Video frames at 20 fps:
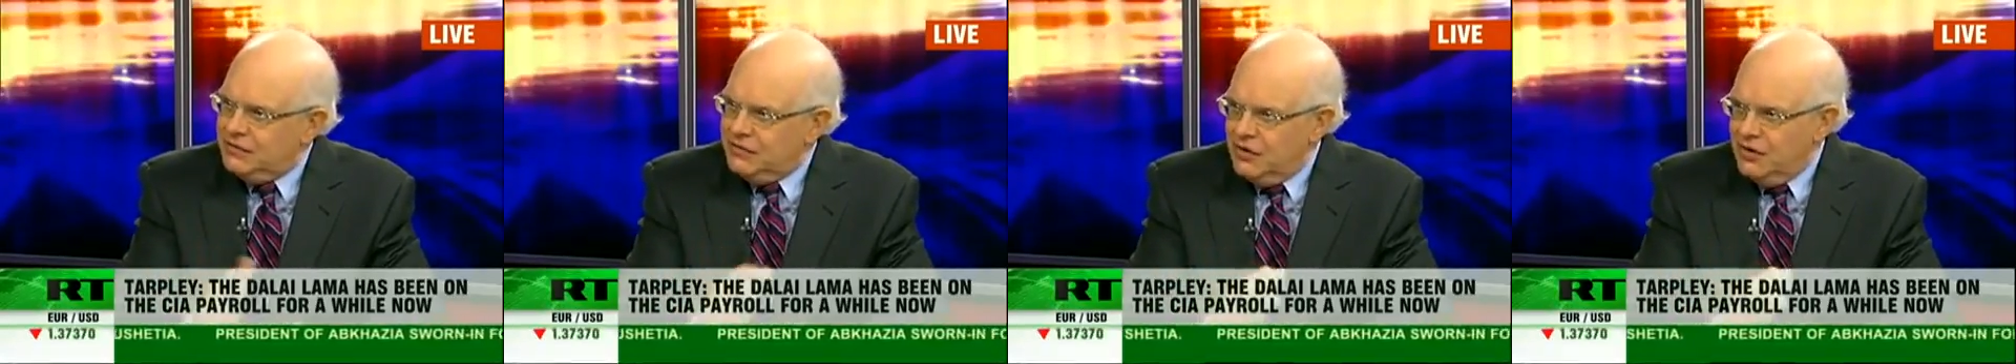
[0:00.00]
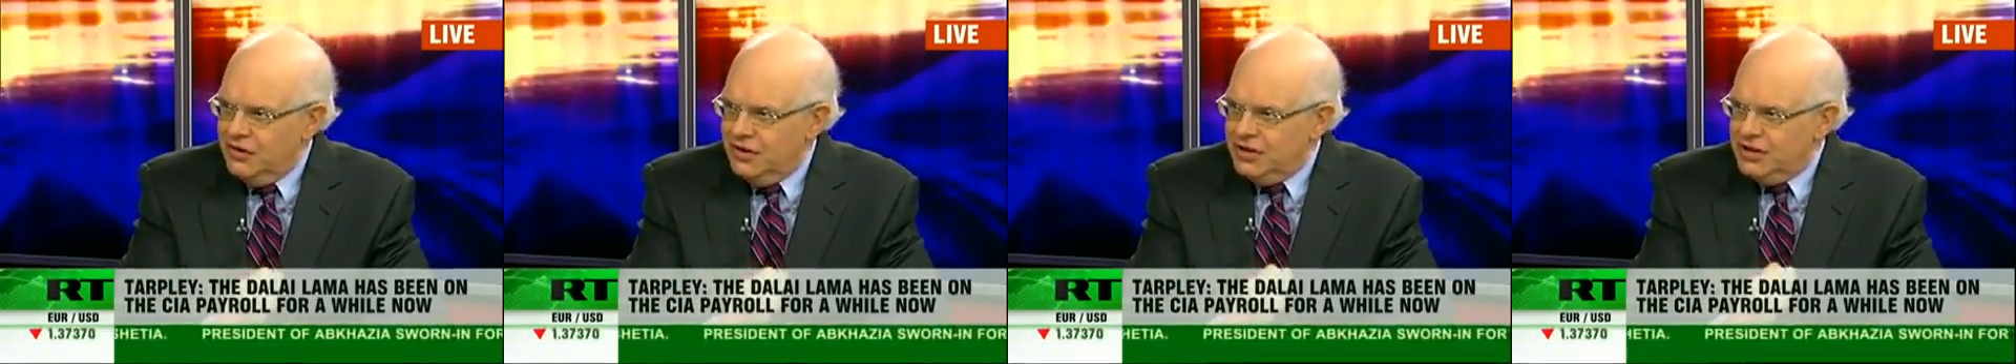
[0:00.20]

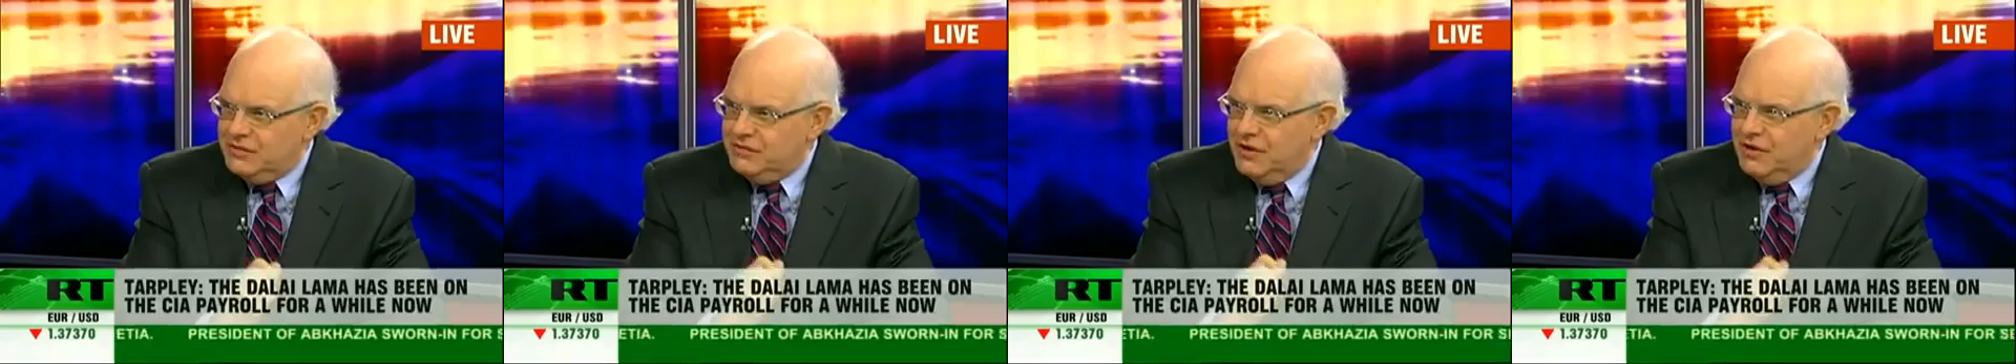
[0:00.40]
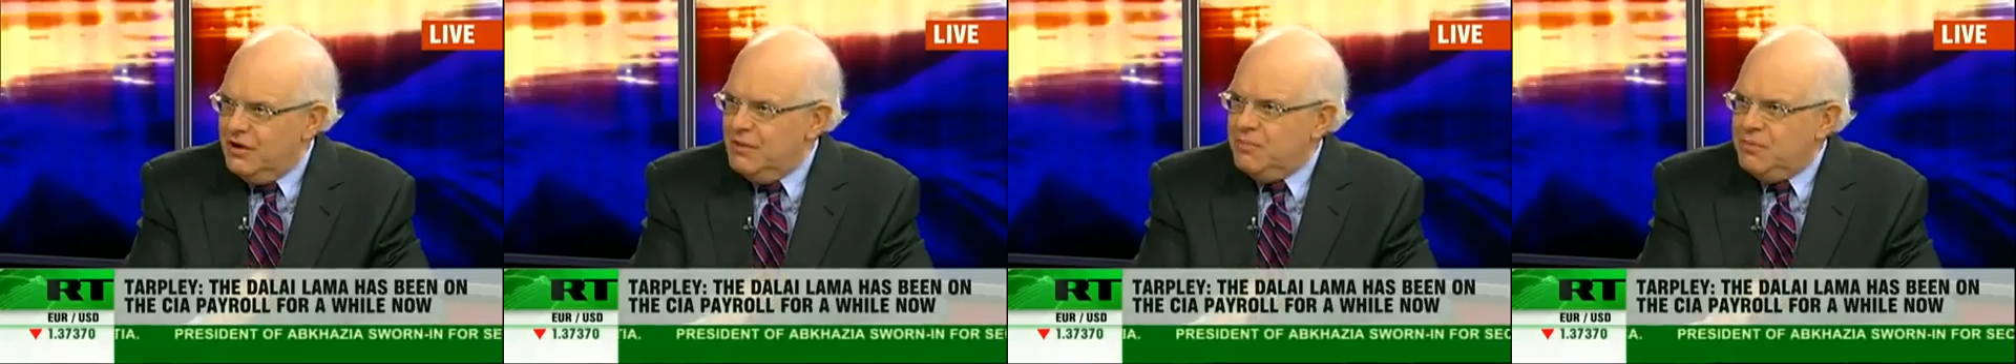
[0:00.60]
for
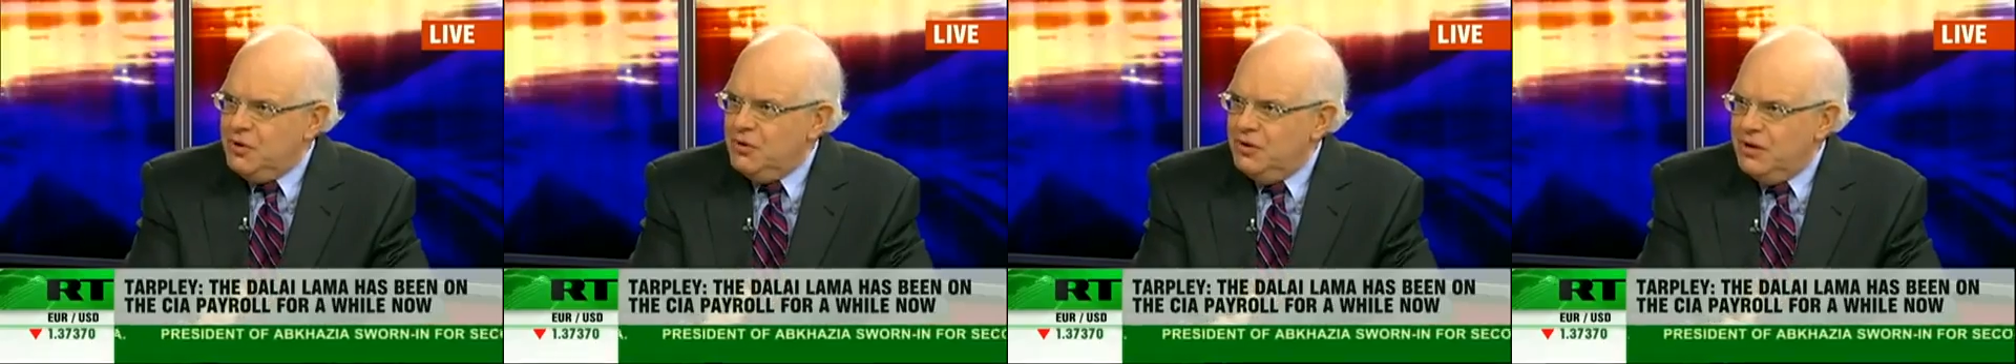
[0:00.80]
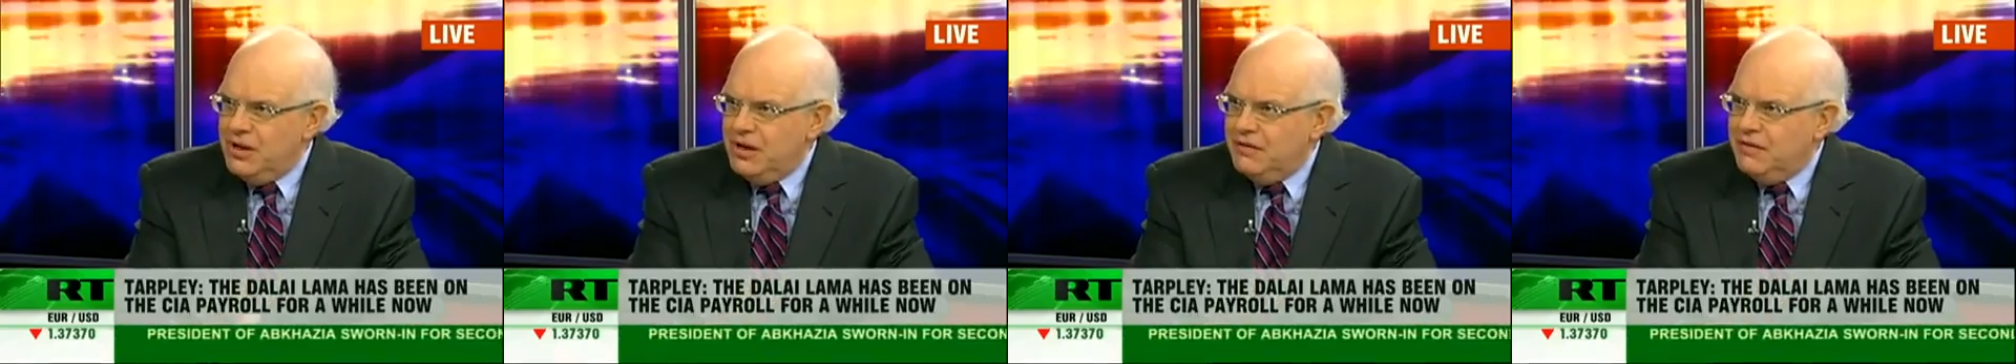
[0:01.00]
this very
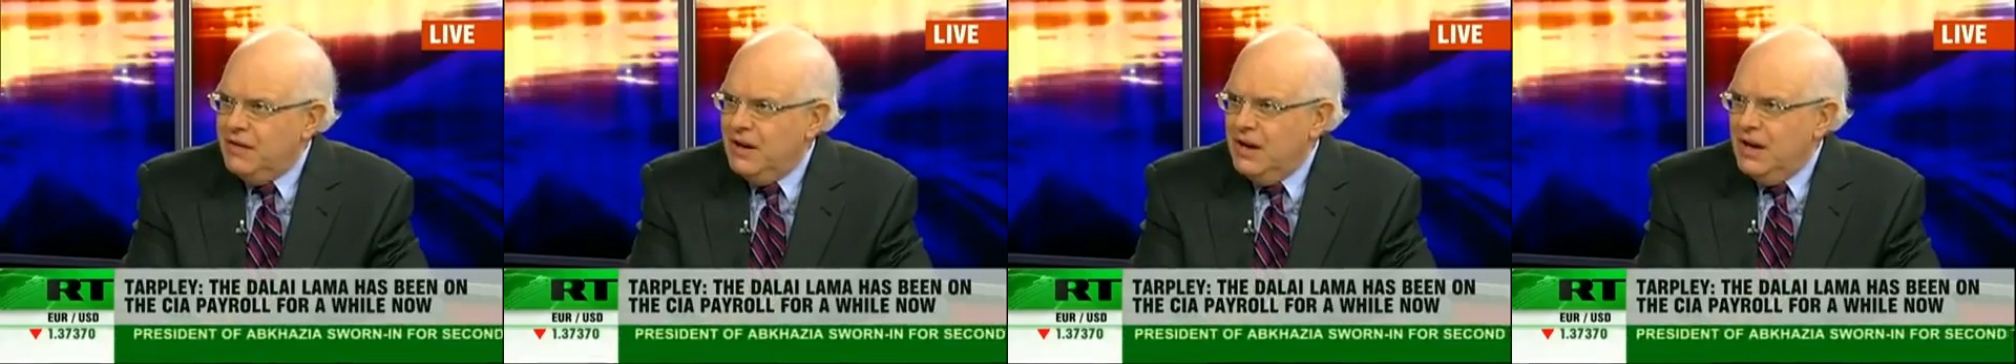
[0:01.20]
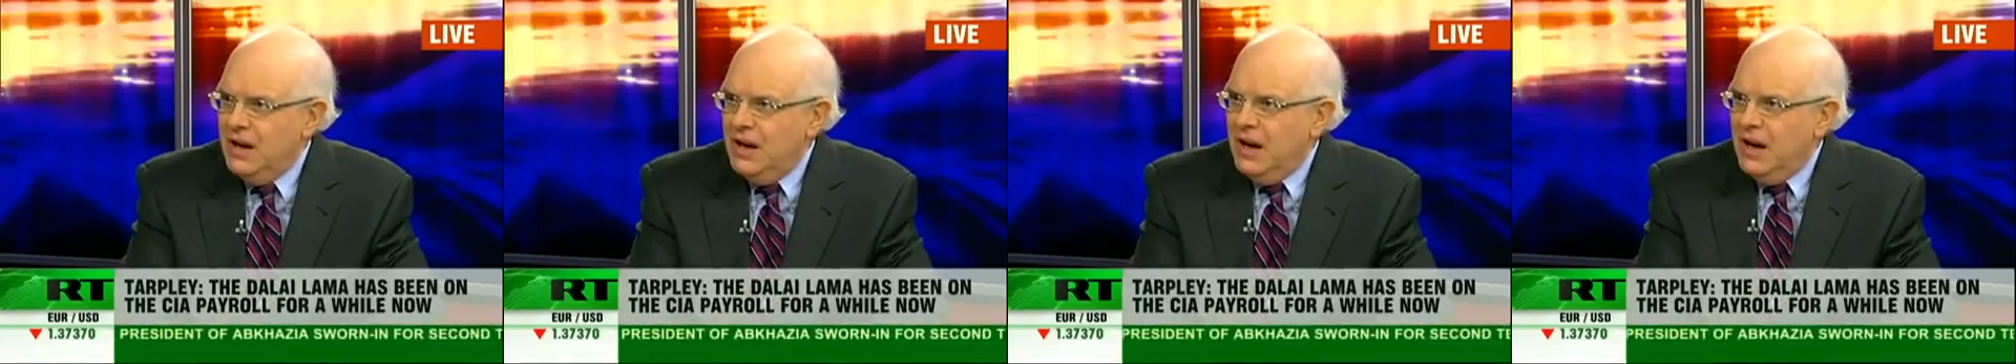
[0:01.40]
punitive